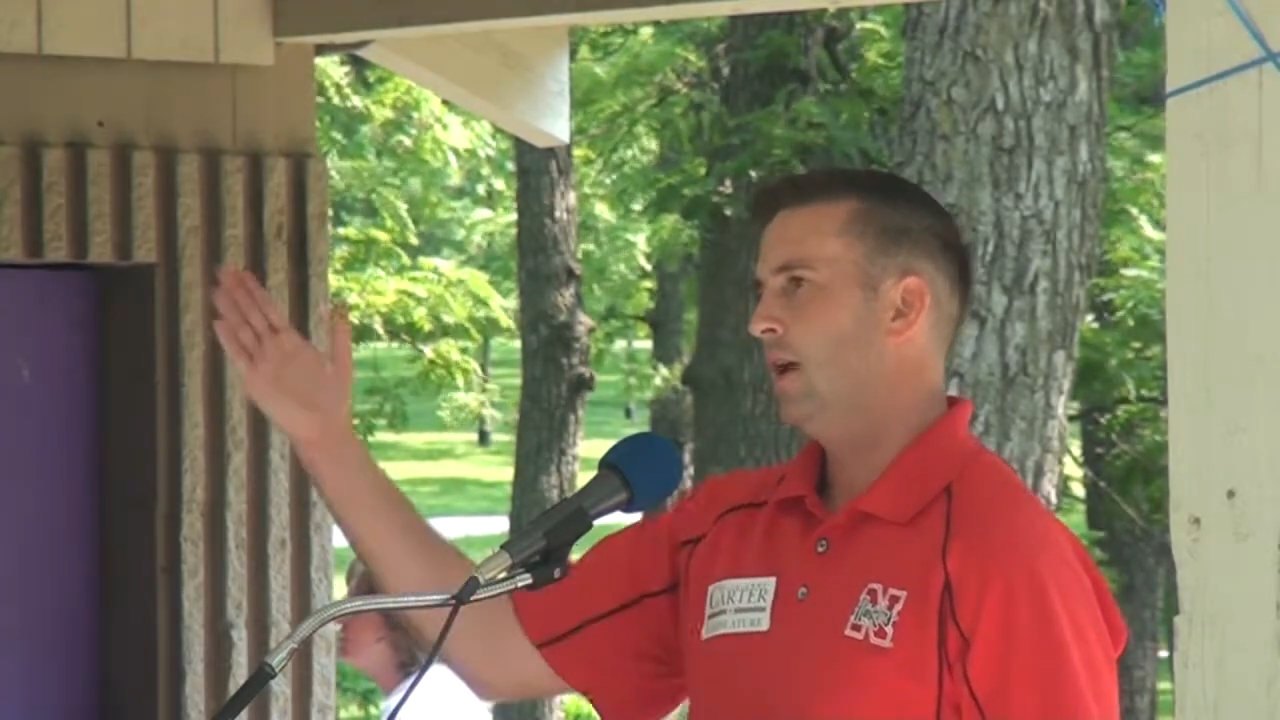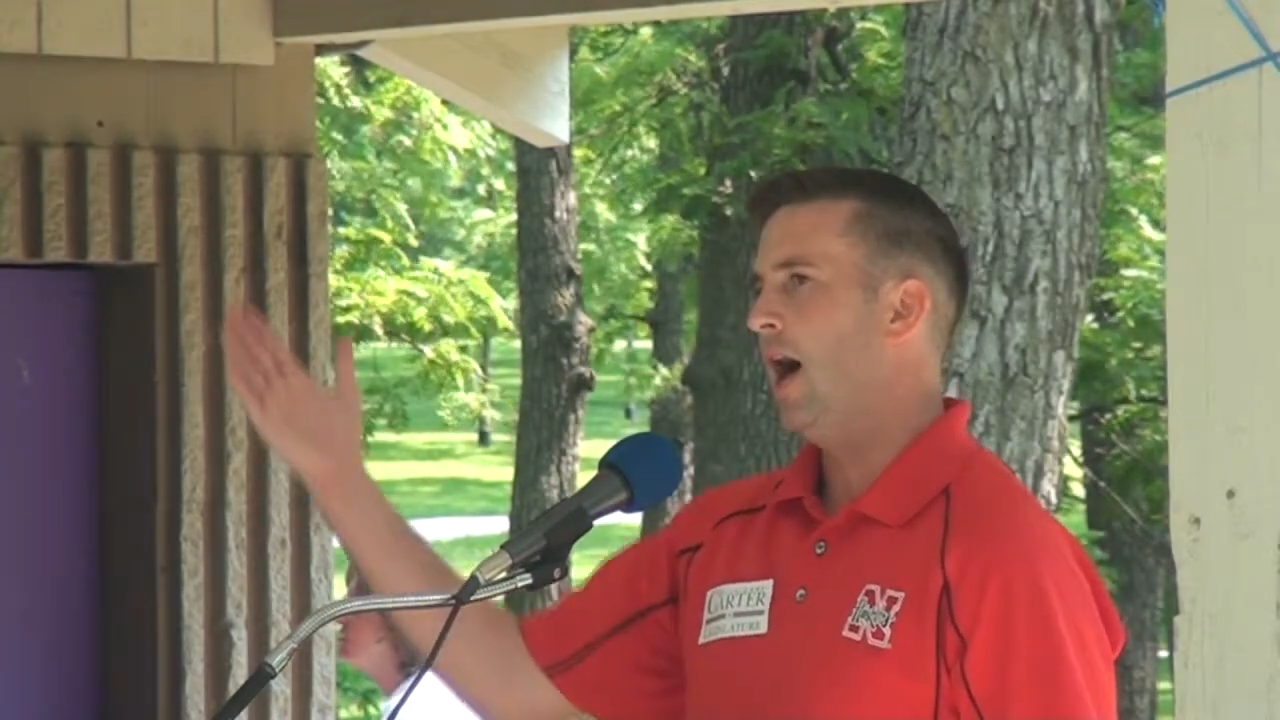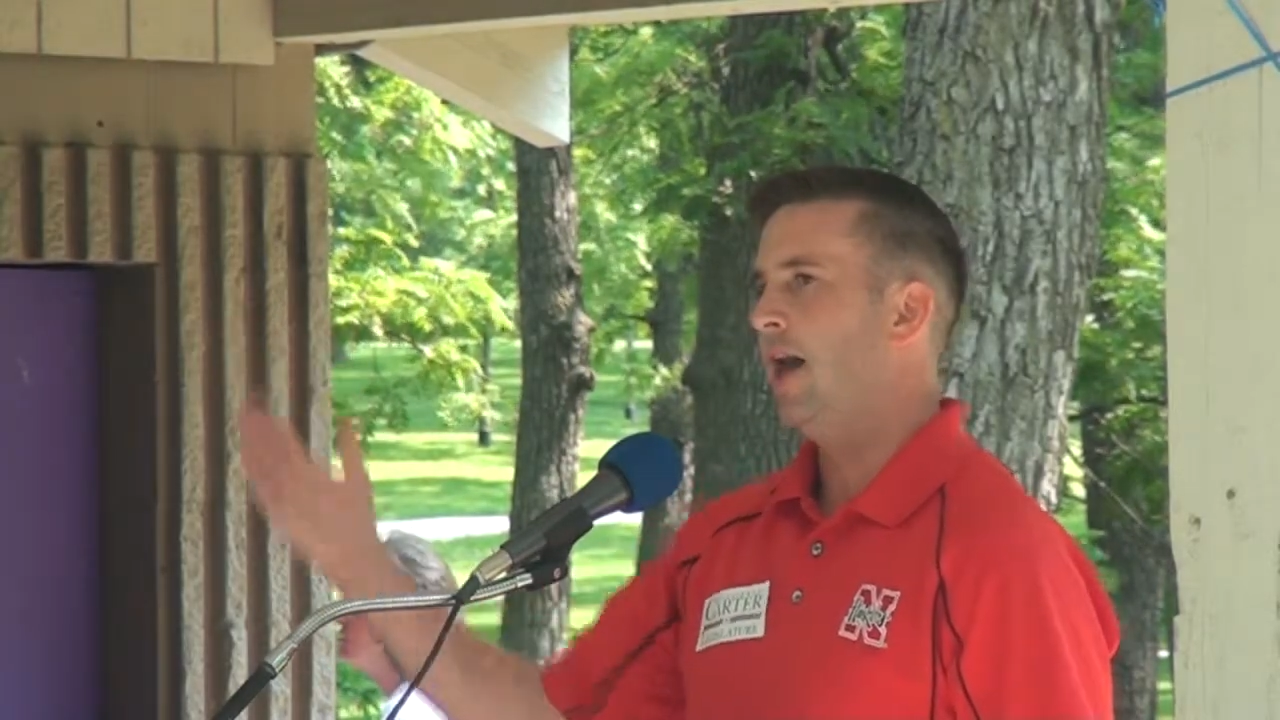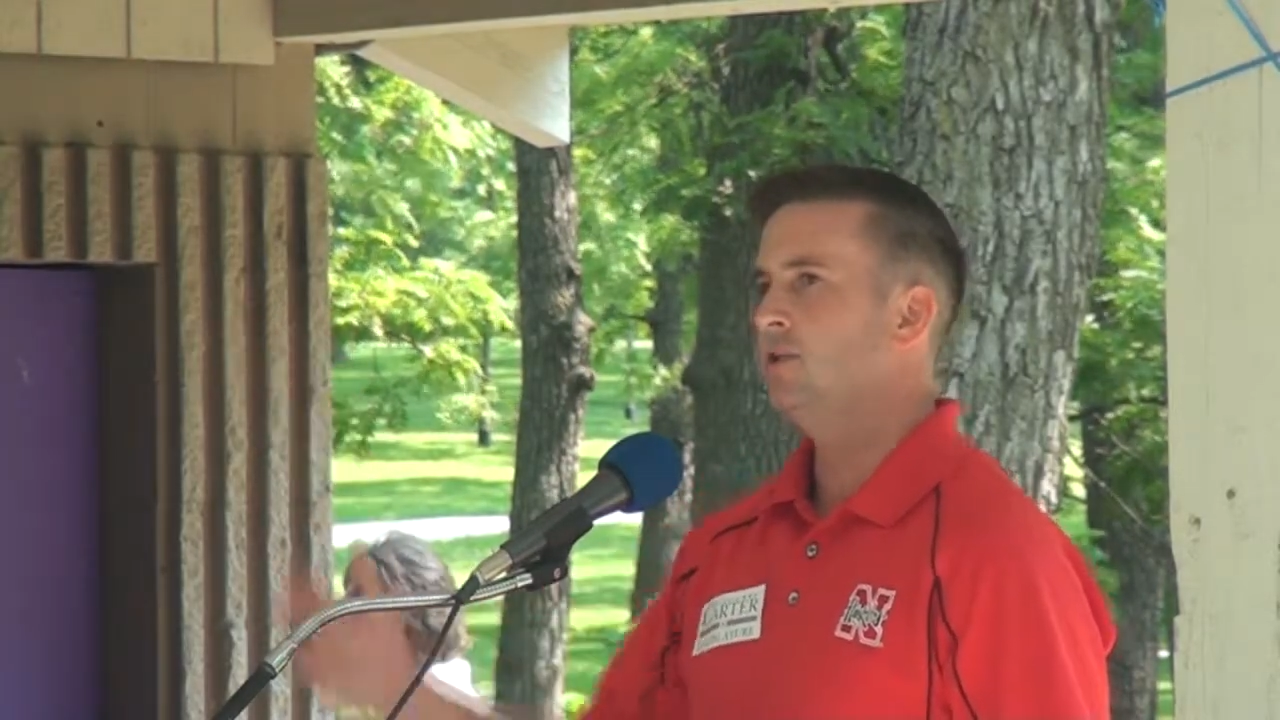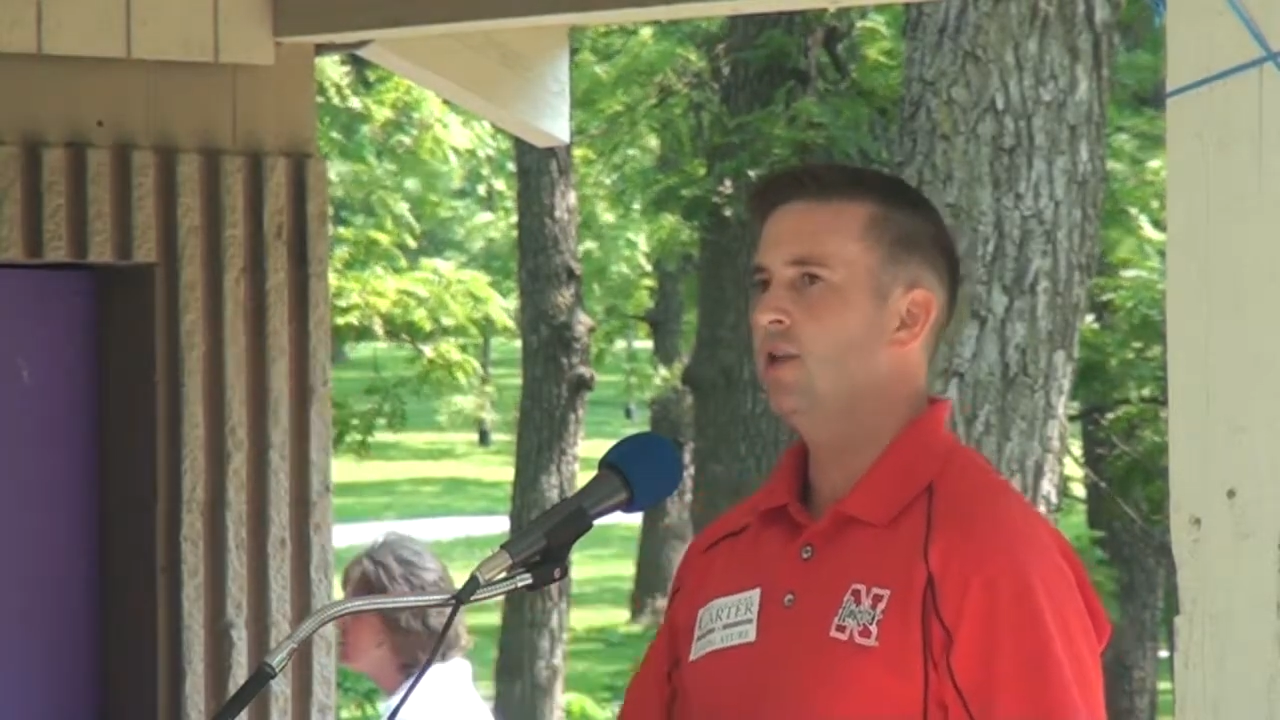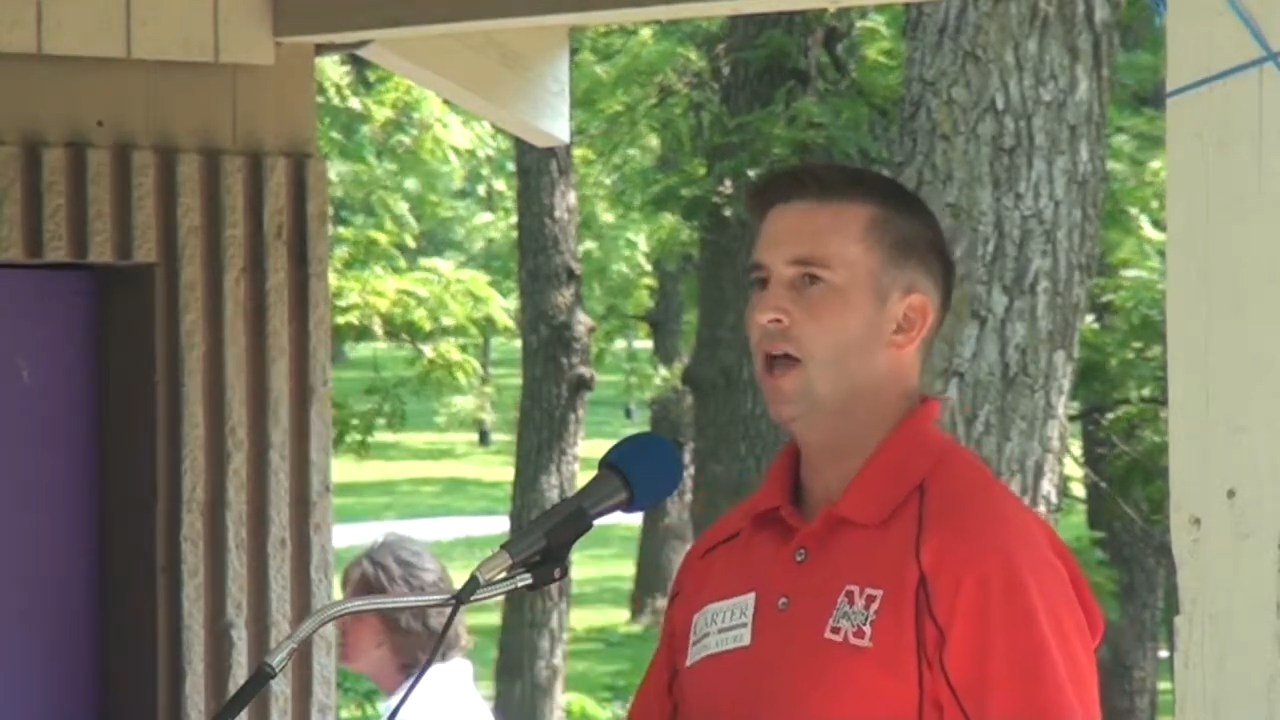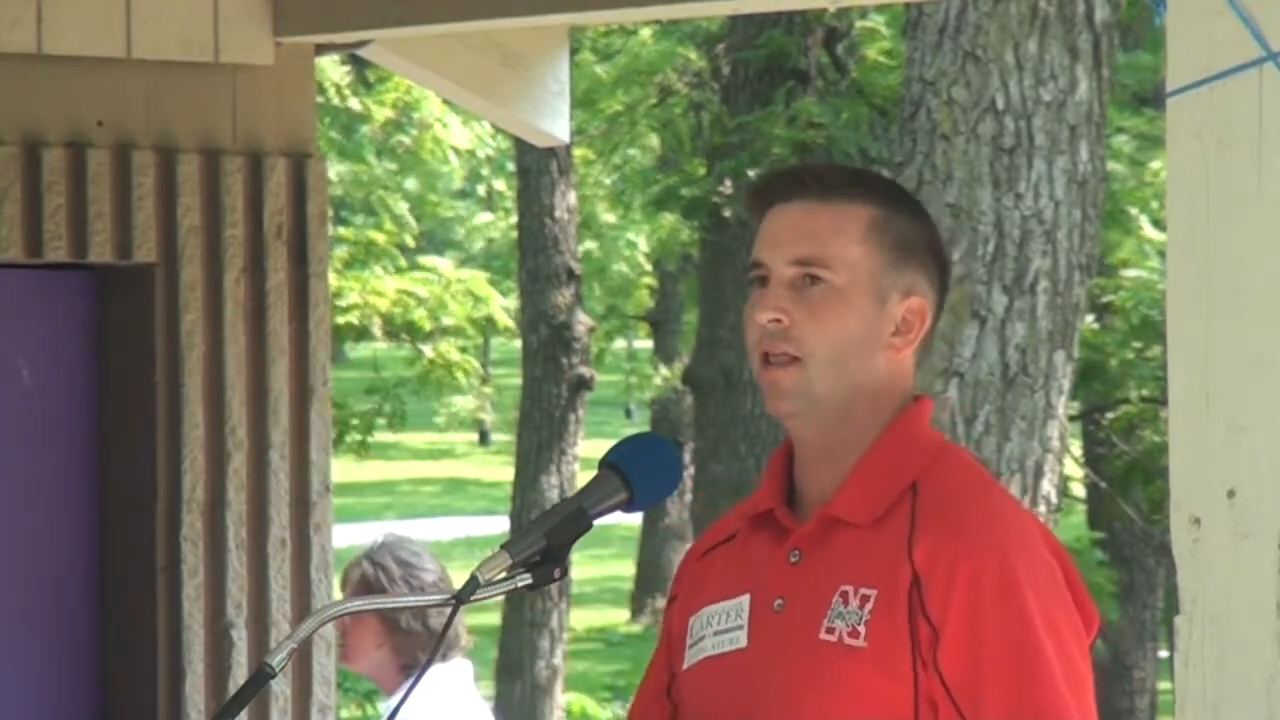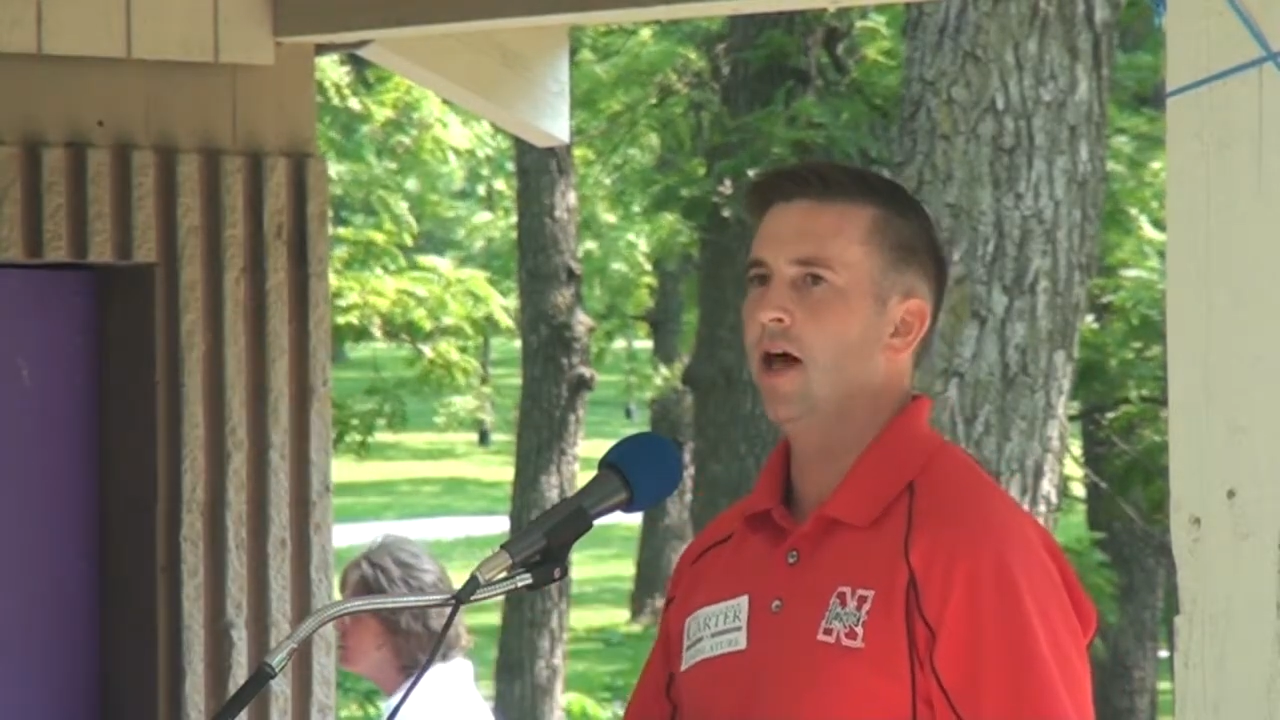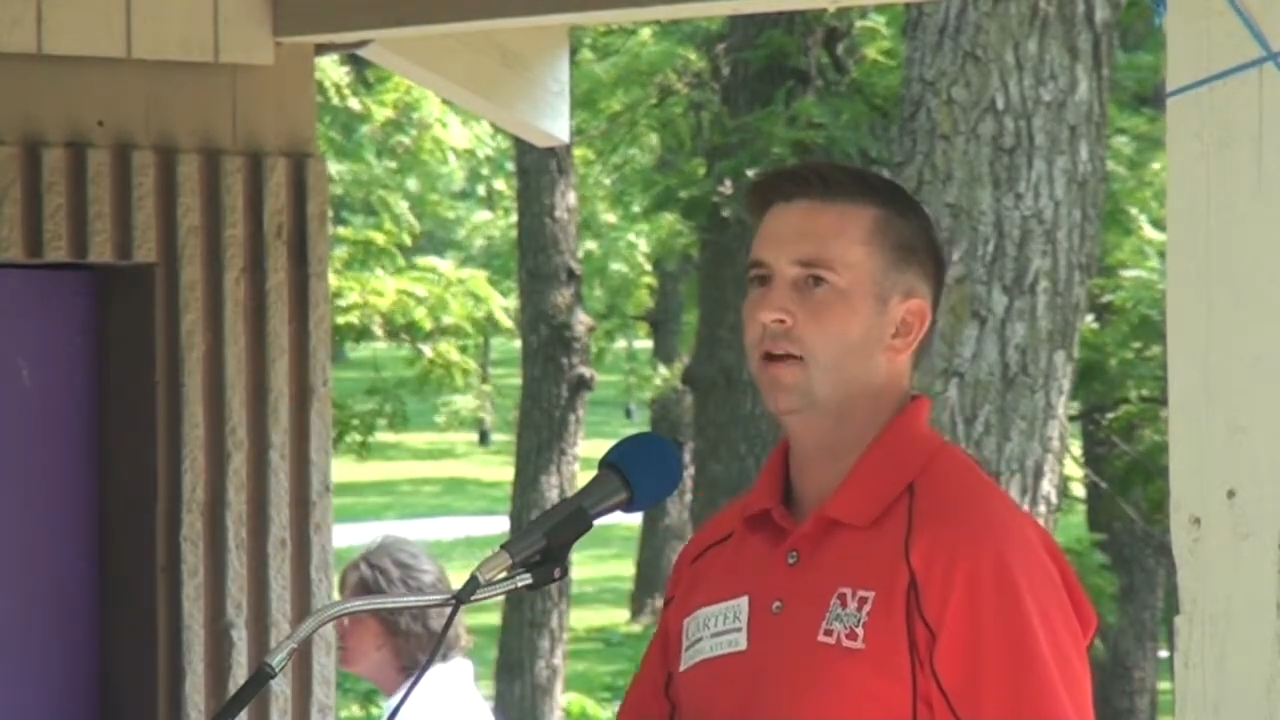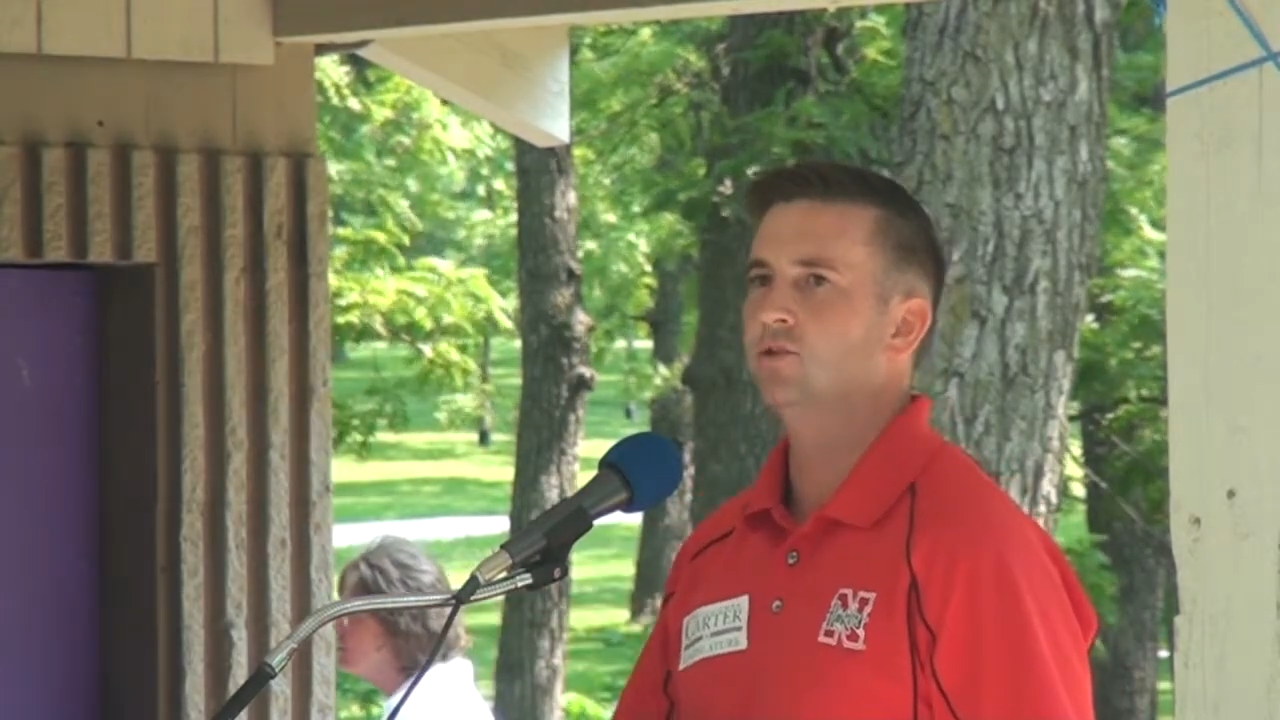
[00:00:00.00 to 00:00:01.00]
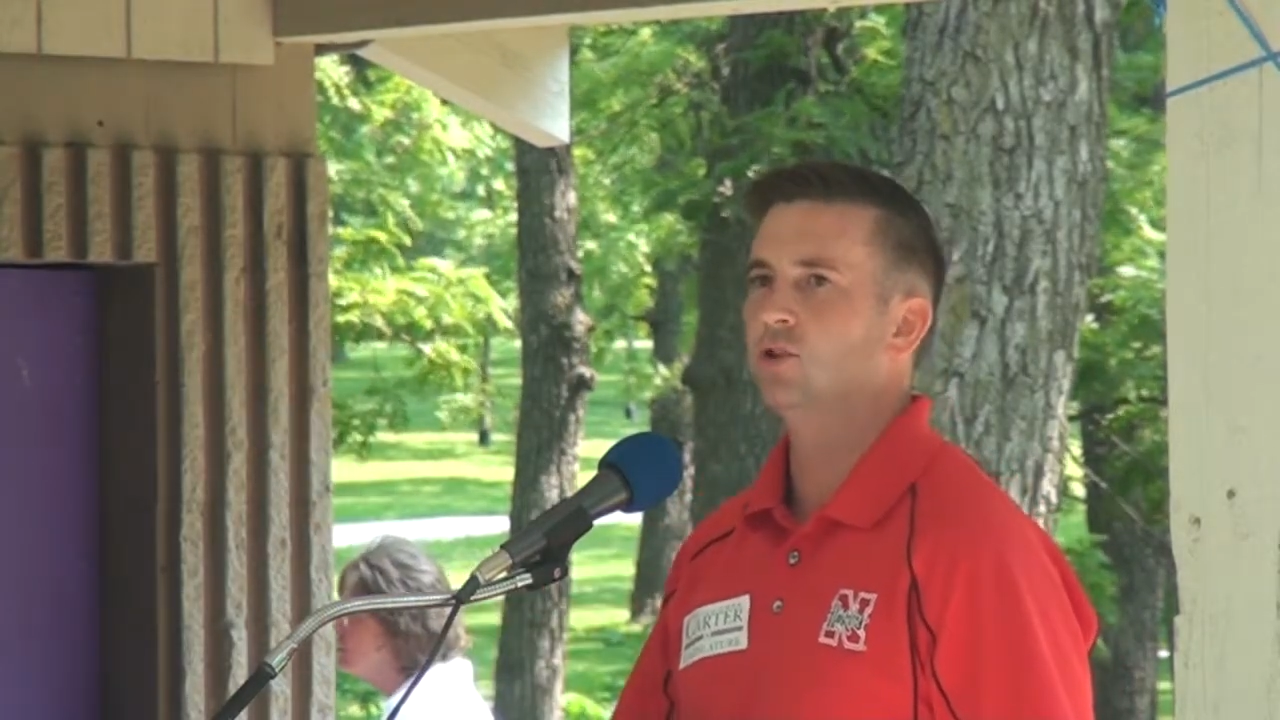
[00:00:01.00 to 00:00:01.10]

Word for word: God is not allowed